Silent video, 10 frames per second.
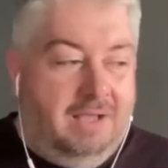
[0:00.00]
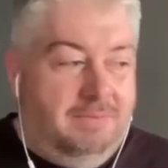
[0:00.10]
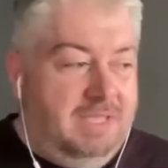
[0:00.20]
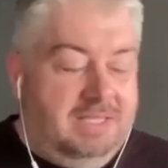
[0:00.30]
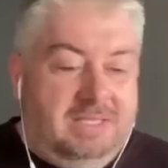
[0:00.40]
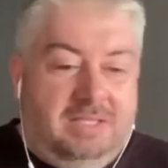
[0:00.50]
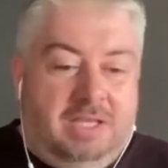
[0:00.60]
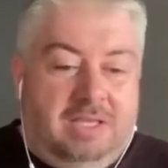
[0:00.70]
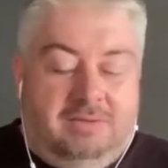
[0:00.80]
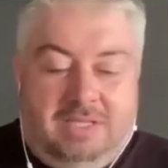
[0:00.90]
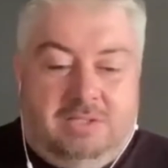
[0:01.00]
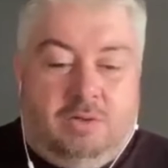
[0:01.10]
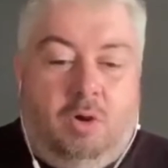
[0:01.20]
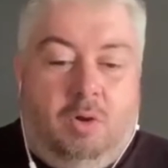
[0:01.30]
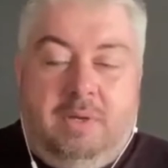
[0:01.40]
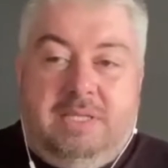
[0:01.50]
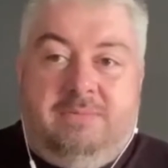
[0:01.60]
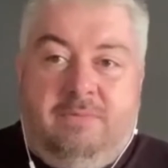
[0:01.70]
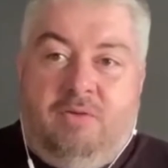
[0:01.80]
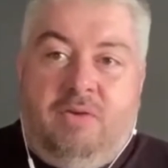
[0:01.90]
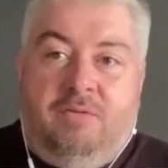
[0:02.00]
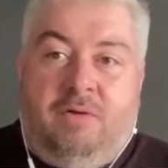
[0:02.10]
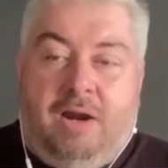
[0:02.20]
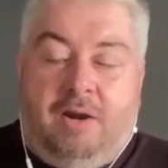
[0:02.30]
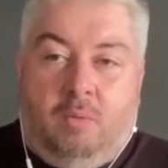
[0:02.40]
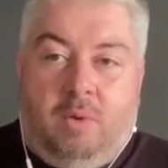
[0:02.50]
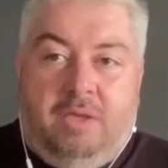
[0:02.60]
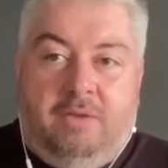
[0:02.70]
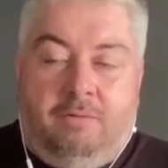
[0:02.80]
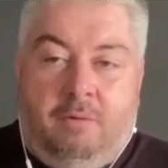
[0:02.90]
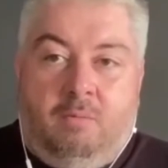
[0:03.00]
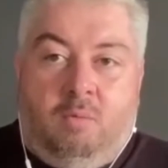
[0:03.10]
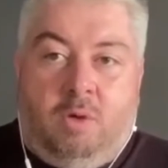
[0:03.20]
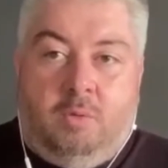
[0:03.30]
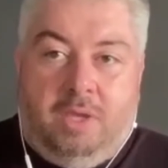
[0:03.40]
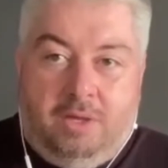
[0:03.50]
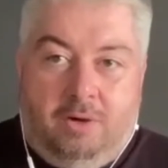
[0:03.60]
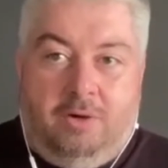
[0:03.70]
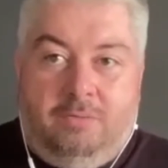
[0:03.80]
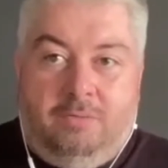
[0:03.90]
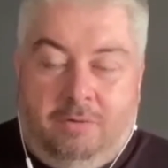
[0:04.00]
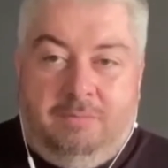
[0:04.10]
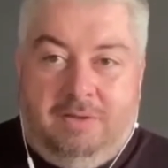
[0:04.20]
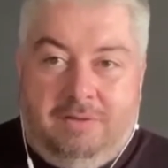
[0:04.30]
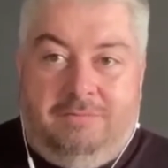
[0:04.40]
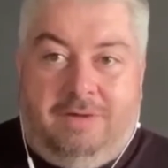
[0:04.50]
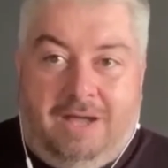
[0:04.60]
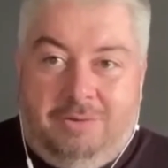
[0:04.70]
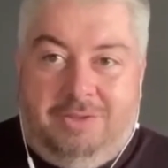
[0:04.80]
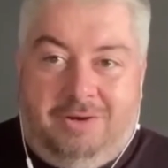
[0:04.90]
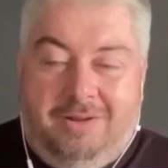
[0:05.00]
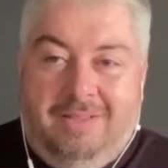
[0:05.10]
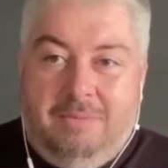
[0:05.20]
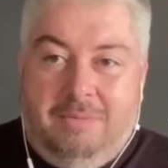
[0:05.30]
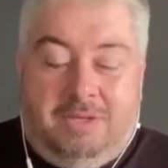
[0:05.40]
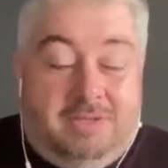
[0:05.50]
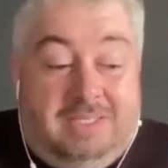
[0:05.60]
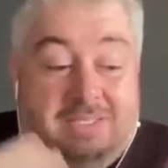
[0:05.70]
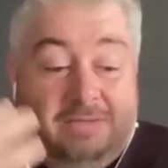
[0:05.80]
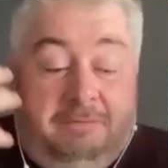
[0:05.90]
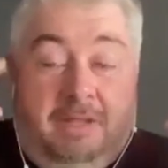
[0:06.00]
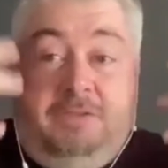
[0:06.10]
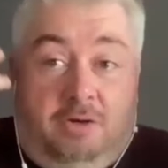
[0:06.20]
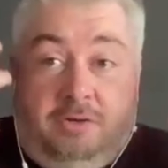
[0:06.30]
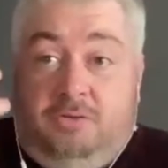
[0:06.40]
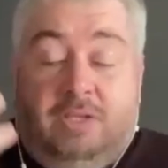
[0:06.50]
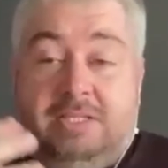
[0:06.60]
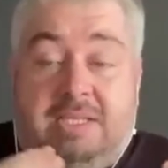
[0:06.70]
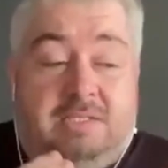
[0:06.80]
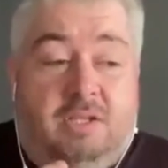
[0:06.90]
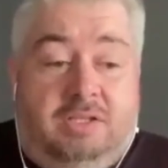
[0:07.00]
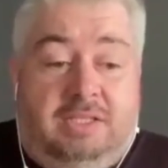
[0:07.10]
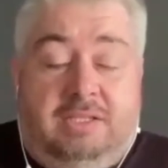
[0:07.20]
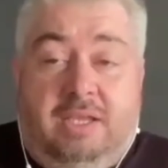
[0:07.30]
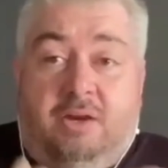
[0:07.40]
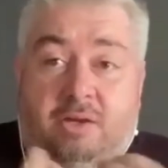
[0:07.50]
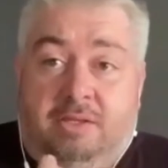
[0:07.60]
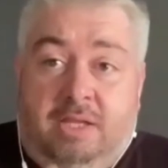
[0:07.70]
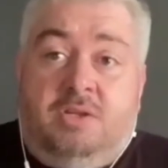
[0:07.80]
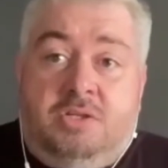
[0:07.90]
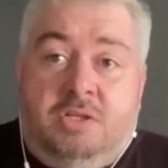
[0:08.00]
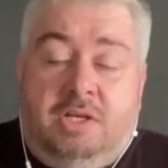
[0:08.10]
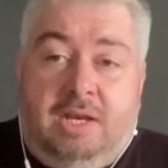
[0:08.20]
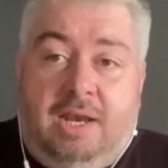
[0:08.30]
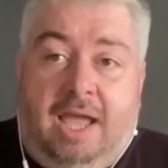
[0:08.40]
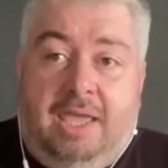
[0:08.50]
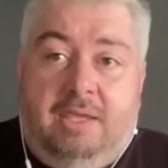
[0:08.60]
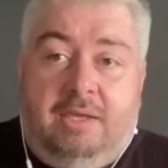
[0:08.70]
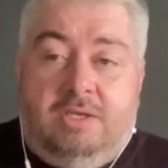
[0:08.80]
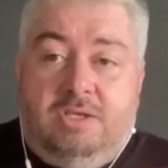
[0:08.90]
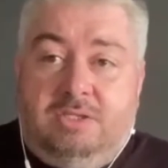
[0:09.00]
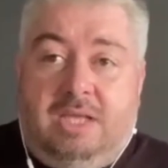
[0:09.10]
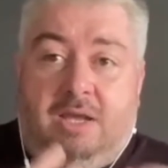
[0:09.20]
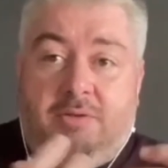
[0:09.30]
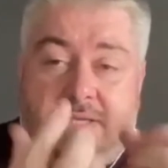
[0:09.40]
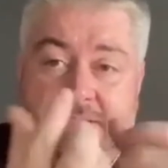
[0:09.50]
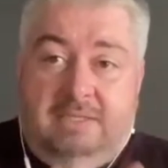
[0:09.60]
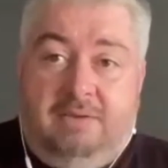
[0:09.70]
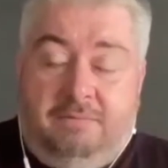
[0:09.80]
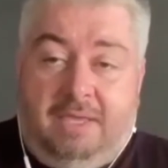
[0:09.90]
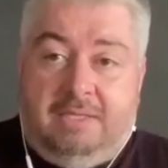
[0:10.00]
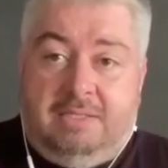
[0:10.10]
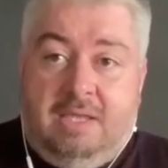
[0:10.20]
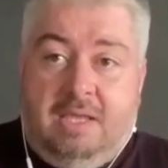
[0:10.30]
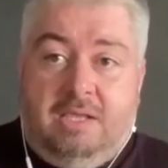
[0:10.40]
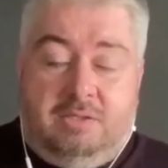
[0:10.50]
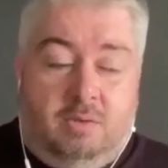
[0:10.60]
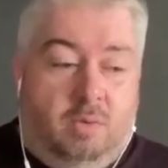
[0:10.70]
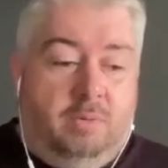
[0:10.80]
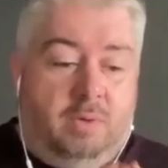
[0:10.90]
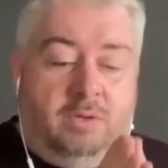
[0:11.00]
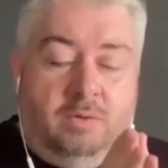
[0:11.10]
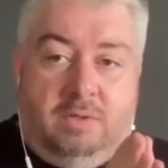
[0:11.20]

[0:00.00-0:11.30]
it's always very far away from what we heard from the founder, because it's filtered. It's not that they're intentionally lying, it's just how they see things. So when we do